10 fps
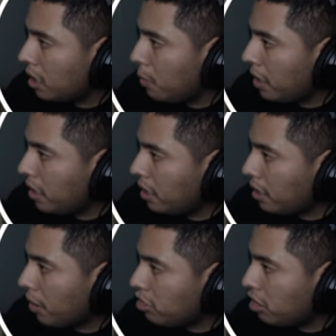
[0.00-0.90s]
I mean, they did a
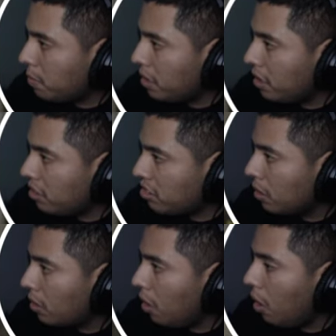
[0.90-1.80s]
great job on
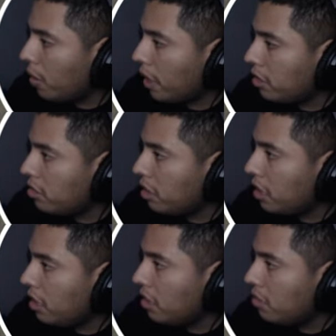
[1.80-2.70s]
this. Okay,
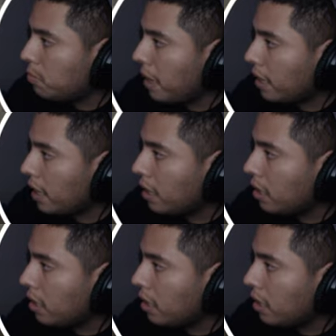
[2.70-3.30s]
she is back at...